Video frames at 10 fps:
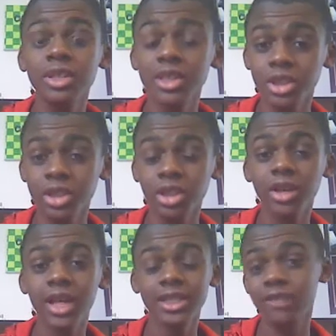show
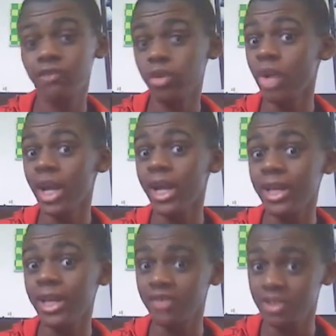has a variety
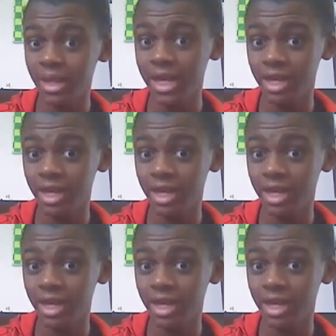of Spidey